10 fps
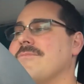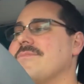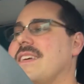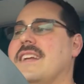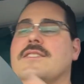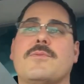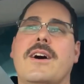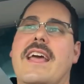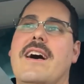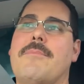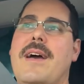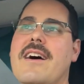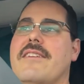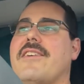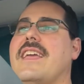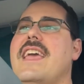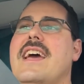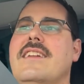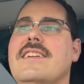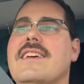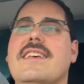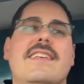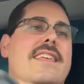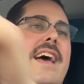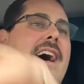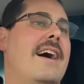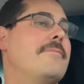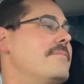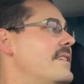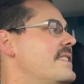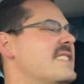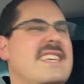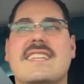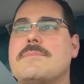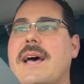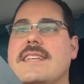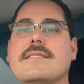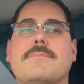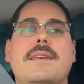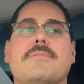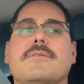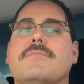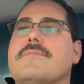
I just want to help out if I can. Let's see, let's pass the people.